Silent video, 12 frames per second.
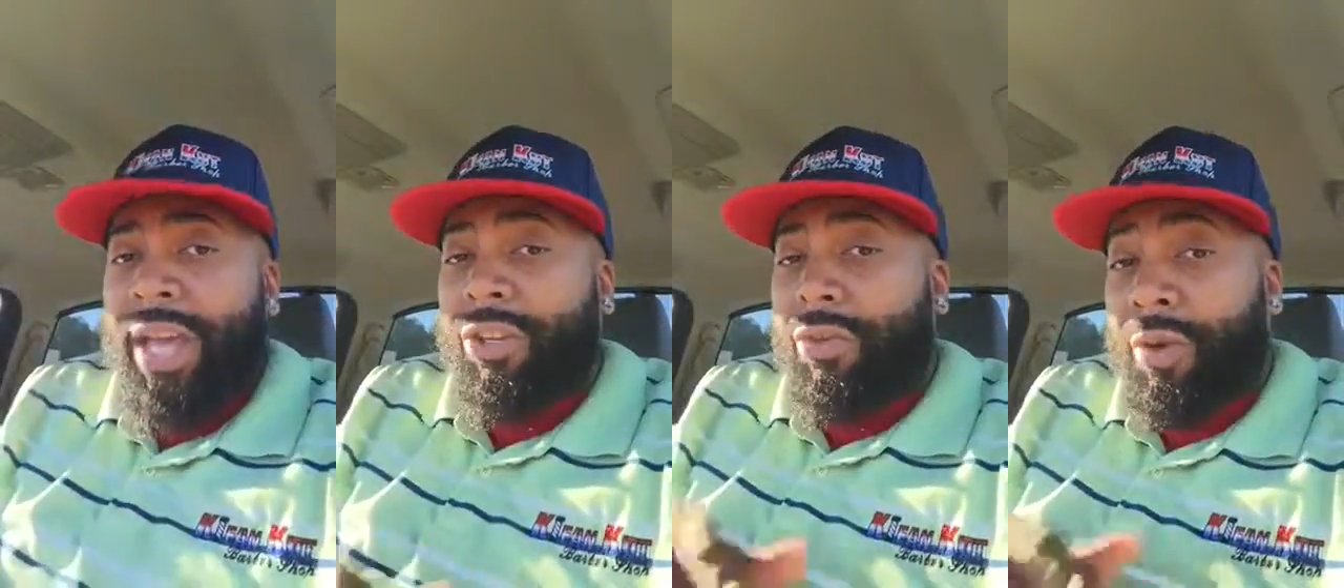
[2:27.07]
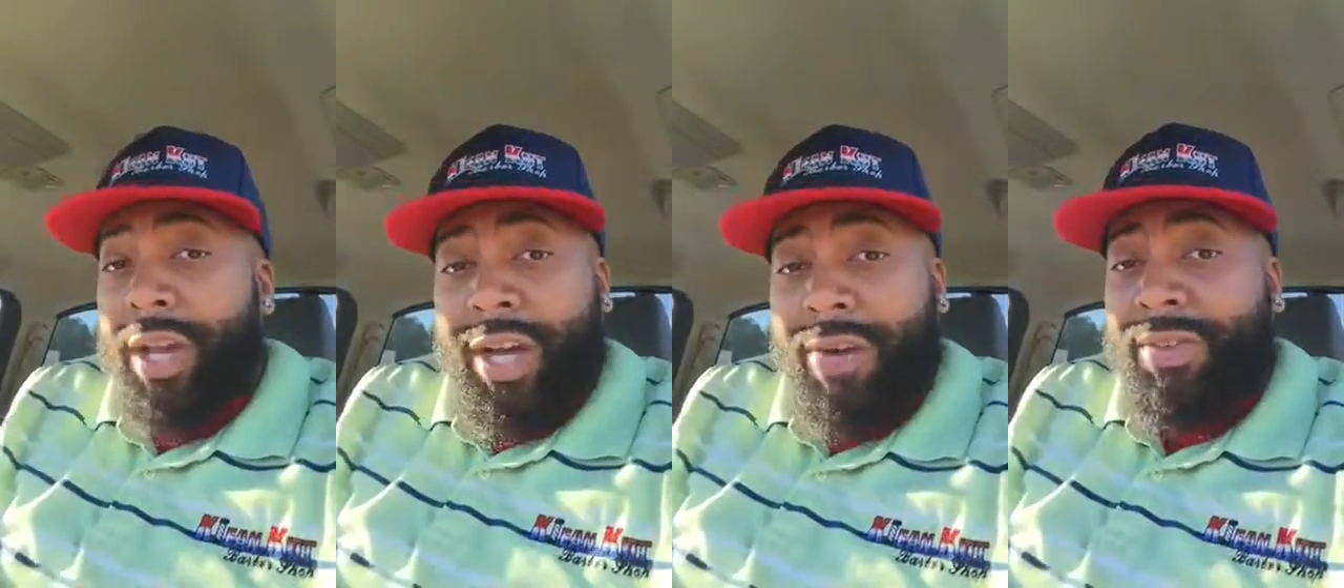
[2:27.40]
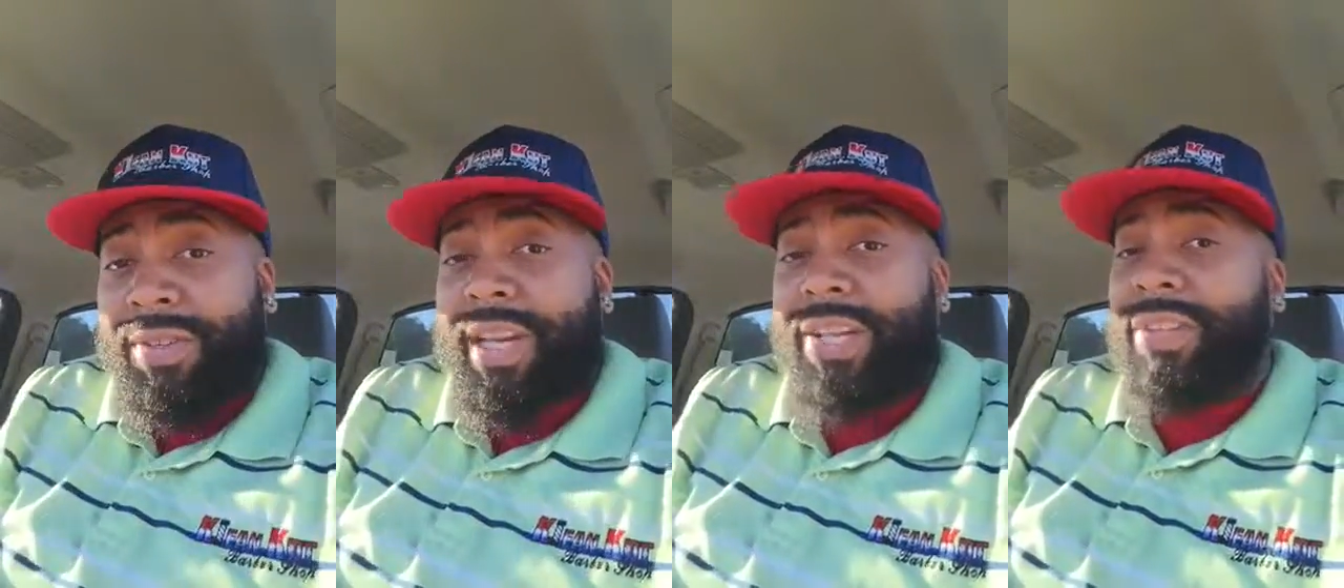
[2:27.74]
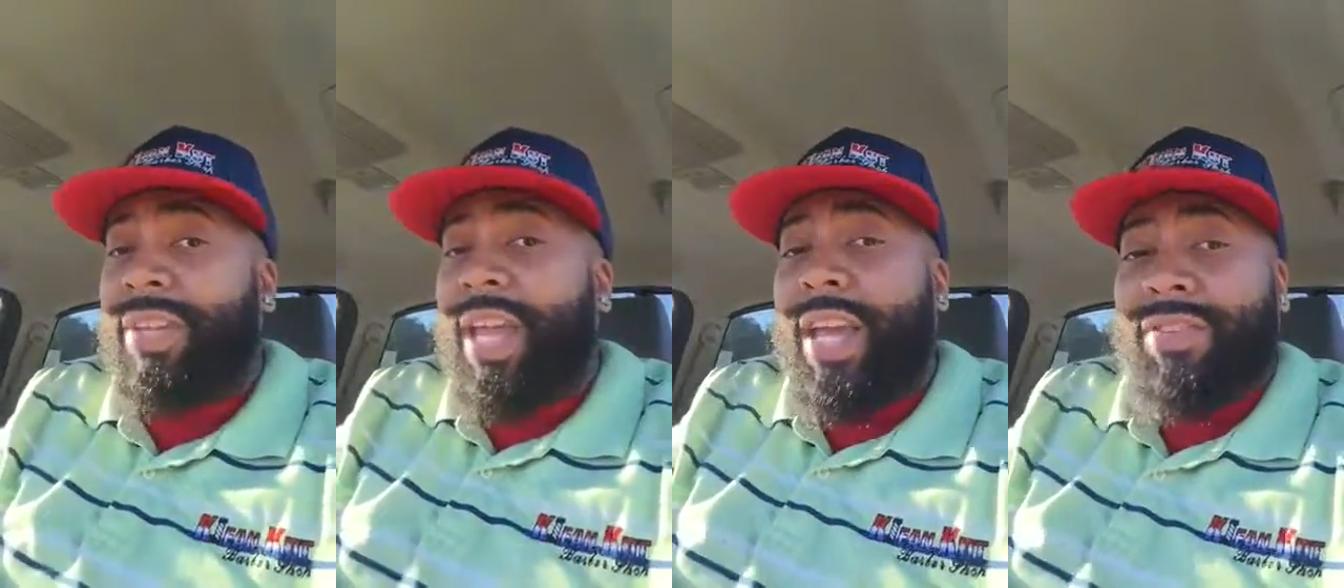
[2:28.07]
It's great
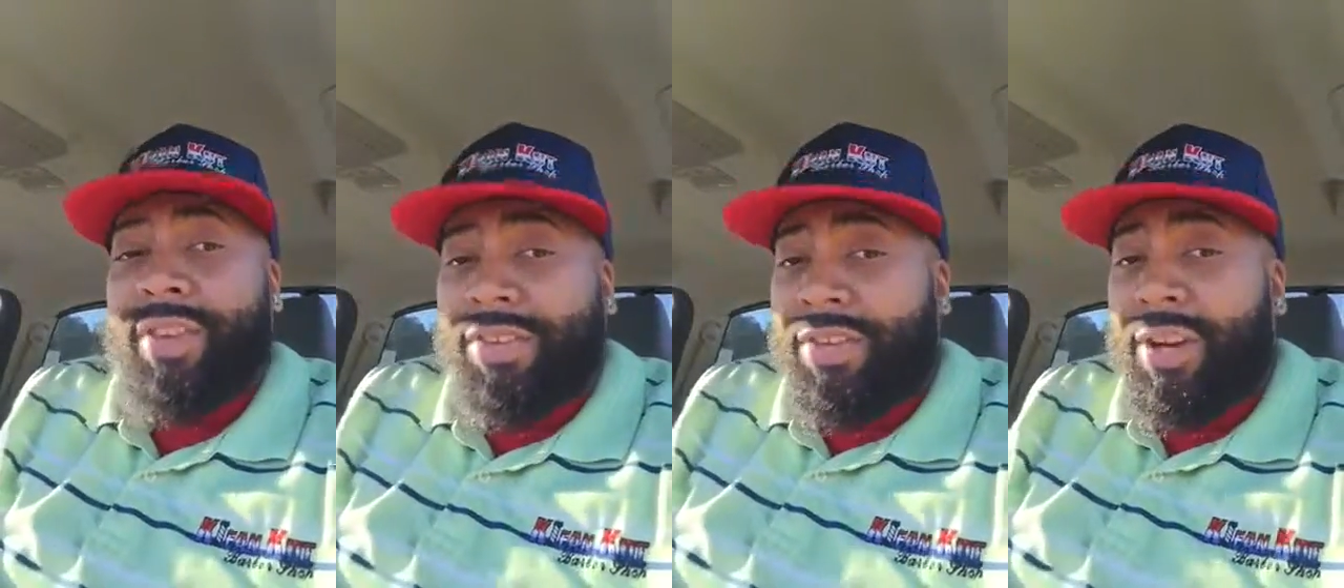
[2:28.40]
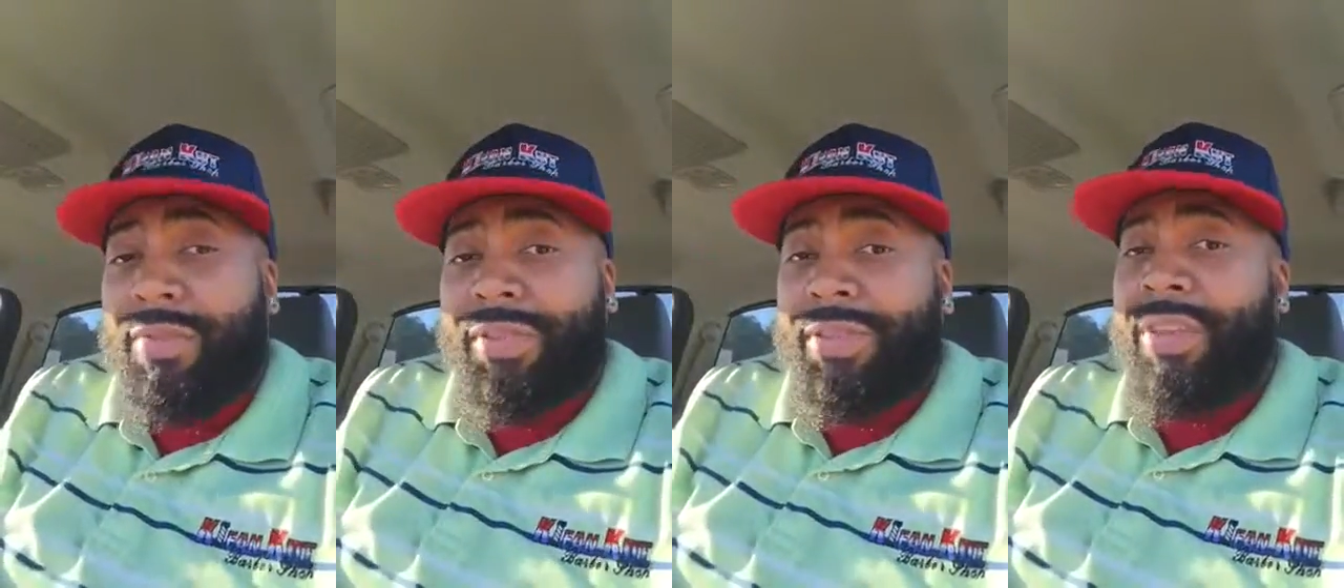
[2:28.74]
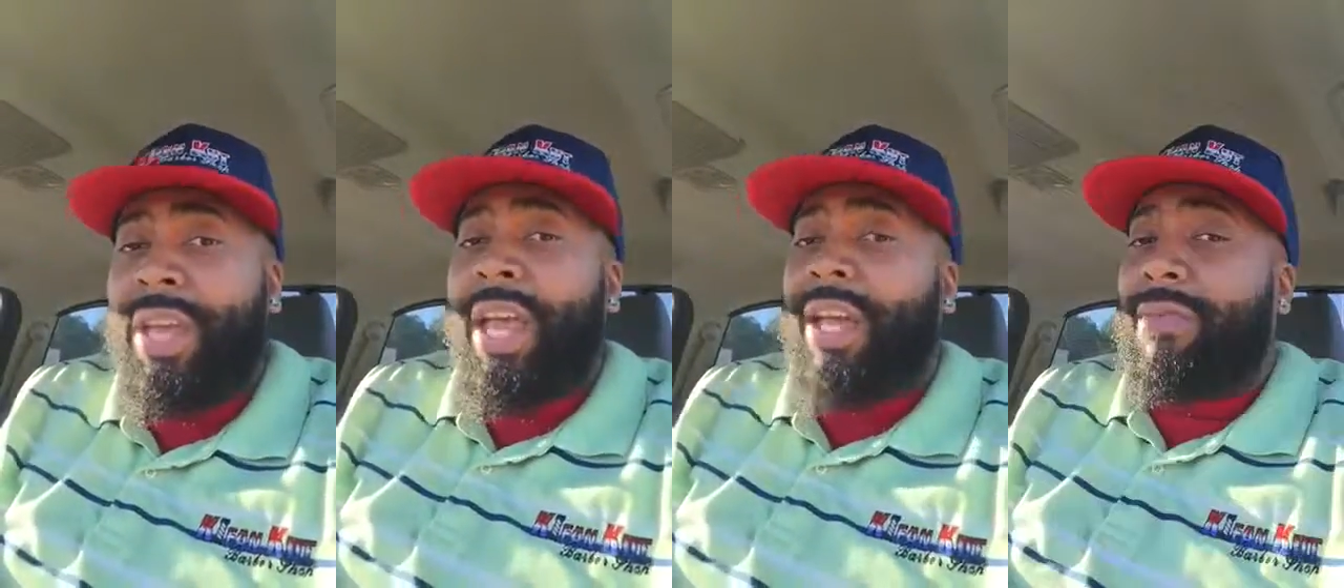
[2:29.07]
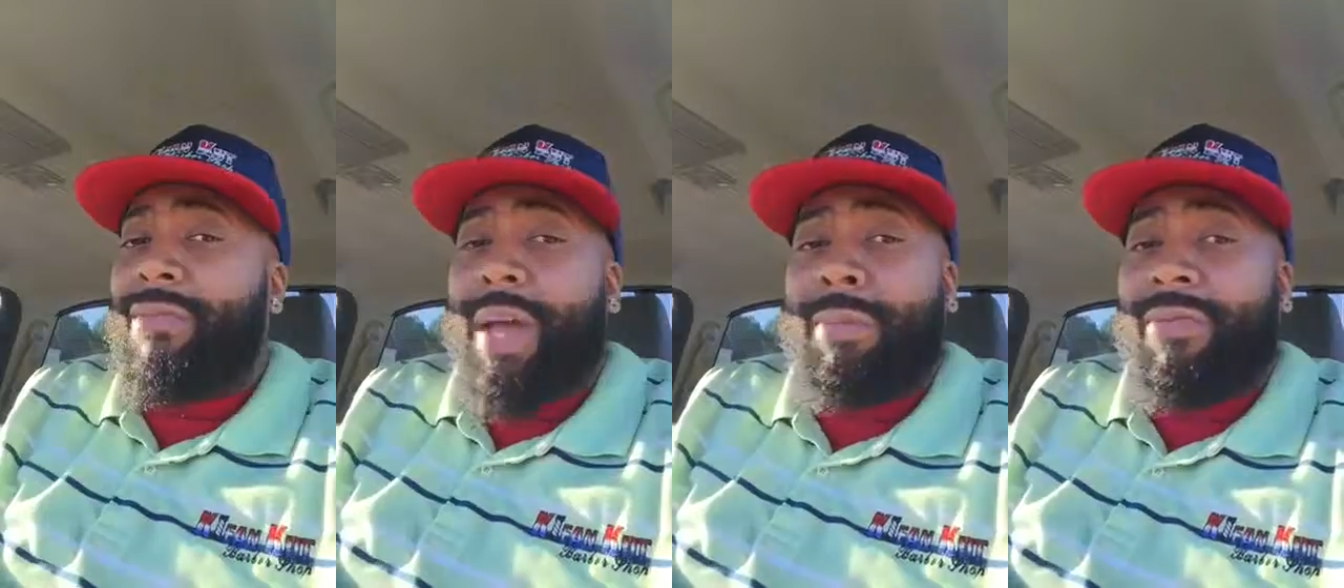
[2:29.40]
conversation, excellent services, and
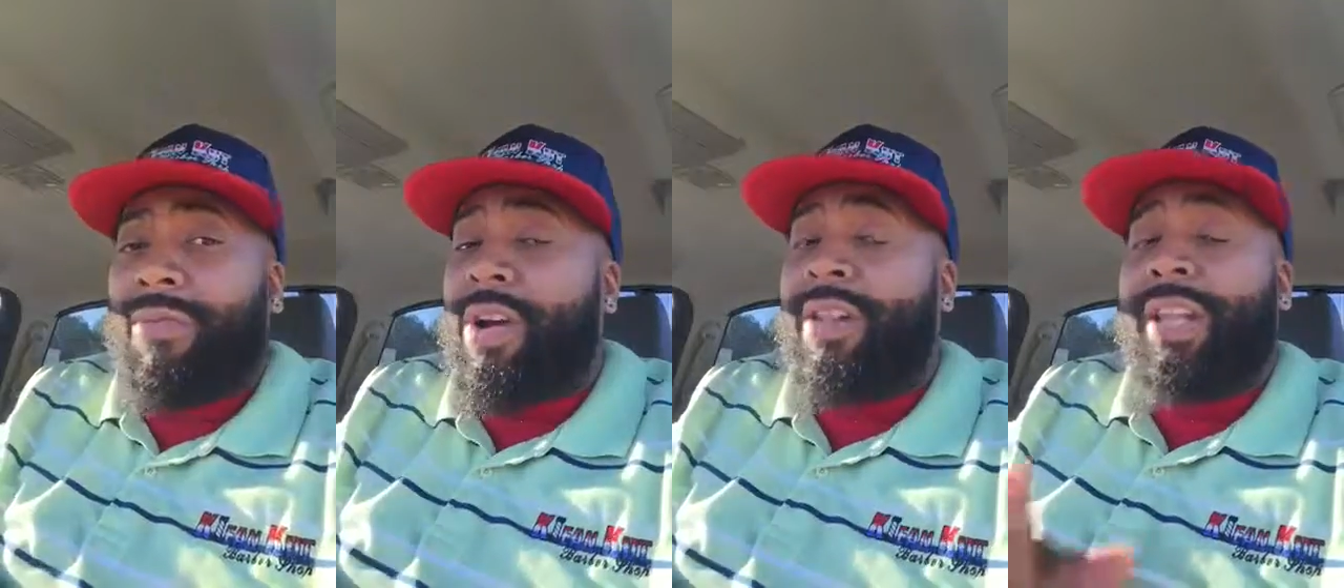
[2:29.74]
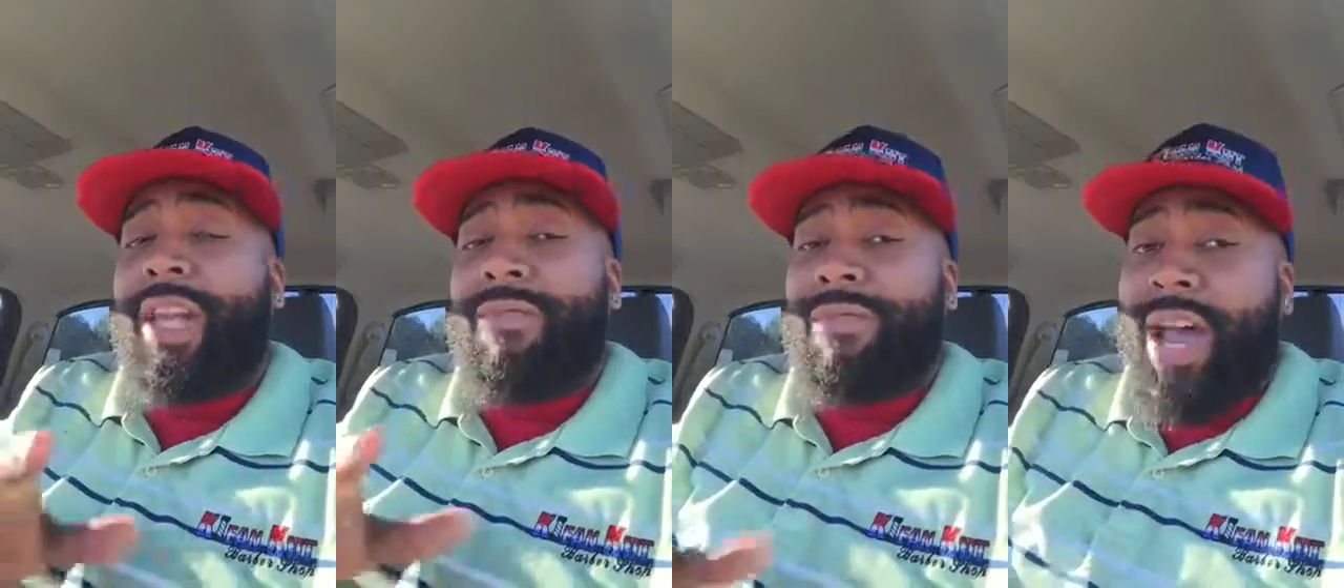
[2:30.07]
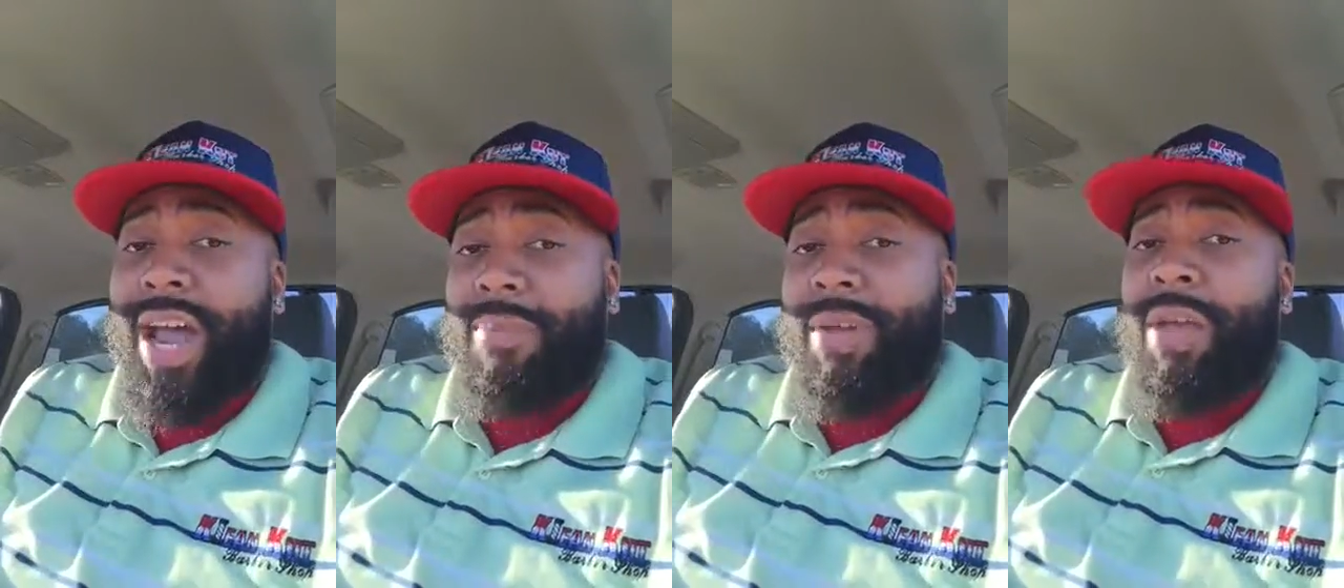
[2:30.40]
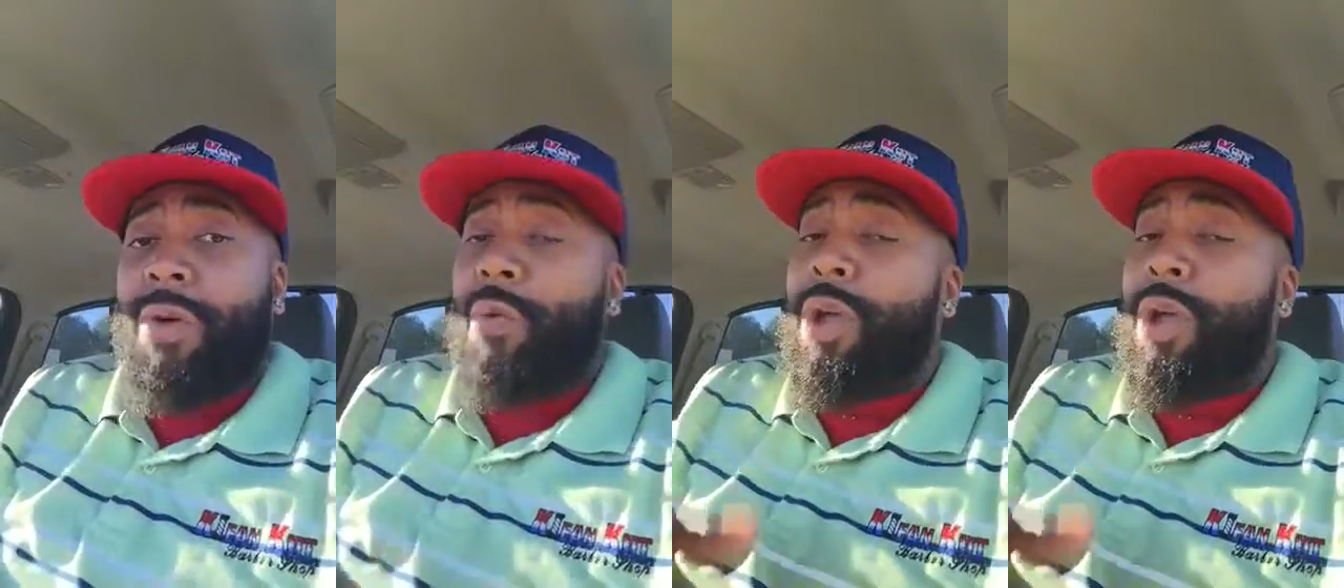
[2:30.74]
a family-friendly environment.